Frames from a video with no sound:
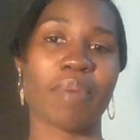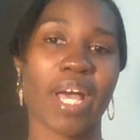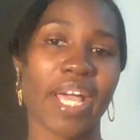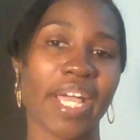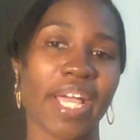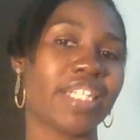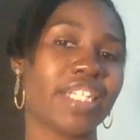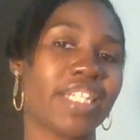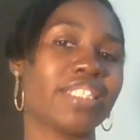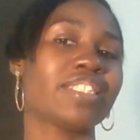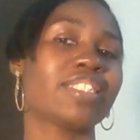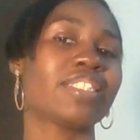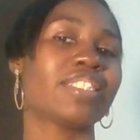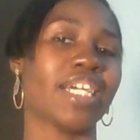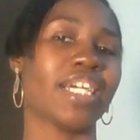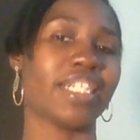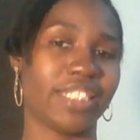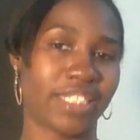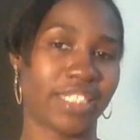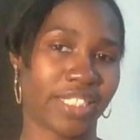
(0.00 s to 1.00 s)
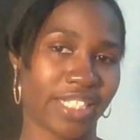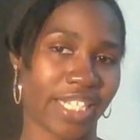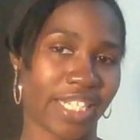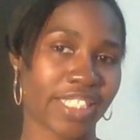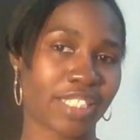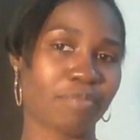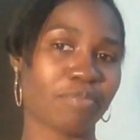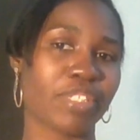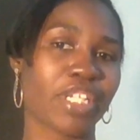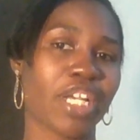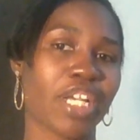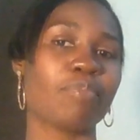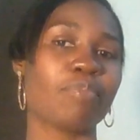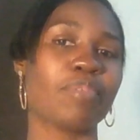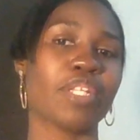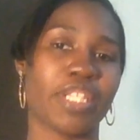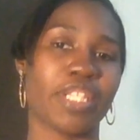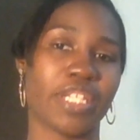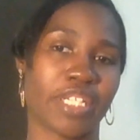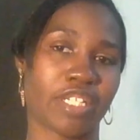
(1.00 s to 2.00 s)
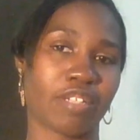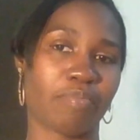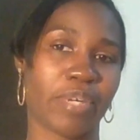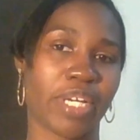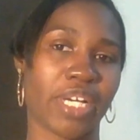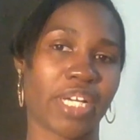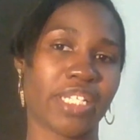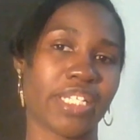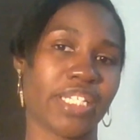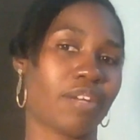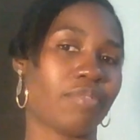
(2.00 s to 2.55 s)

I did take some time to think about it.